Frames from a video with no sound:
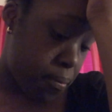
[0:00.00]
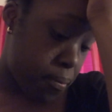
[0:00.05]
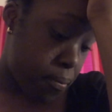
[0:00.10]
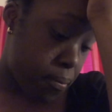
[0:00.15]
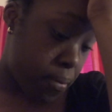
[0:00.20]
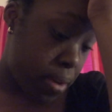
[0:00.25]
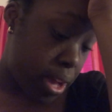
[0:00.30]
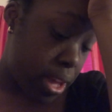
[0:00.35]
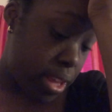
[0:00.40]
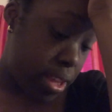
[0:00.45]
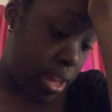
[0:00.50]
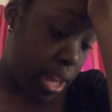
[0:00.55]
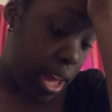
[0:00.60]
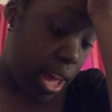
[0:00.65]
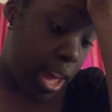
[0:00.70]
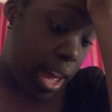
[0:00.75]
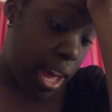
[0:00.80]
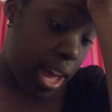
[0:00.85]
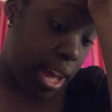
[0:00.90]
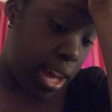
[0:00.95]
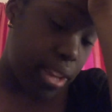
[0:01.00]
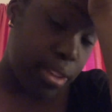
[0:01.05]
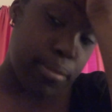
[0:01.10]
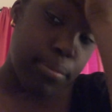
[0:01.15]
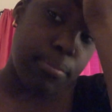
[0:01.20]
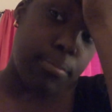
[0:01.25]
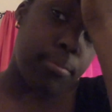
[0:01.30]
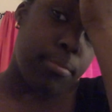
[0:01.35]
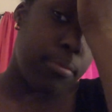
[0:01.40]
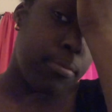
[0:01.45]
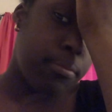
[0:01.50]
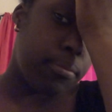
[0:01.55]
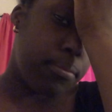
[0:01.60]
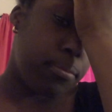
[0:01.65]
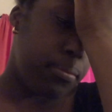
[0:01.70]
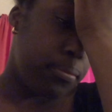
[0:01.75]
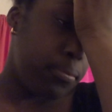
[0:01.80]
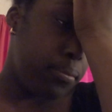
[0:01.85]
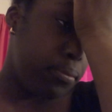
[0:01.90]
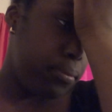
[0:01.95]
My dad had
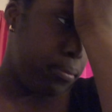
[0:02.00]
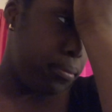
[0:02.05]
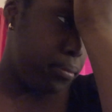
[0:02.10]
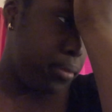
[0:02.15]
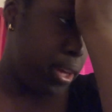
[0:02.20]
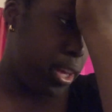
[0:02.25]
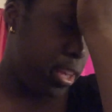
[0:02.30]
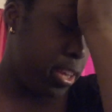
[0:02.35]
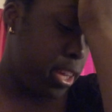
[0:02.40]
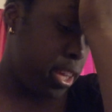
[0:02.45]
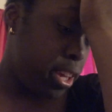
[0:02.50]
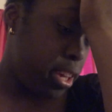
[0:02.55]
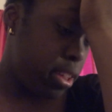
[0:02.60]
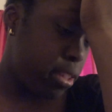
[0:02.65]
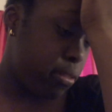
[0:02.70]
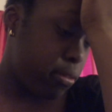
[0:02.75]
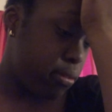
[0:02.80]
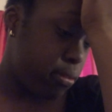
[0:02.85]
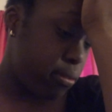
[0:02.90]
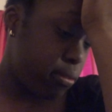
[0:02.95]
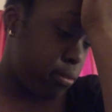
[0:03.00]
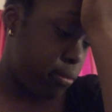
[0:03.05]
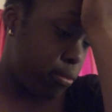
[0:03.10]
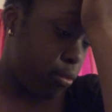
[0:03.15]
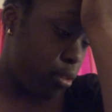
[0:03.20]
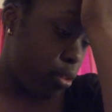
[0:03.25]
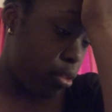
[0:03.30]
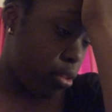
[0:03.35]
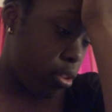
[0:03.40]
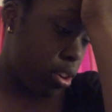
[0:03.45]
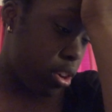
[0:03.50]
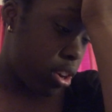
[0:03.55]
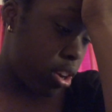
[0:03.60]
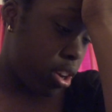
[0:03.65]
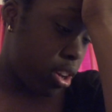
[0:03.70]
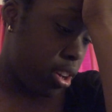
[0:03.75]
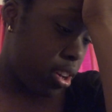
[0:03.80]
meetings for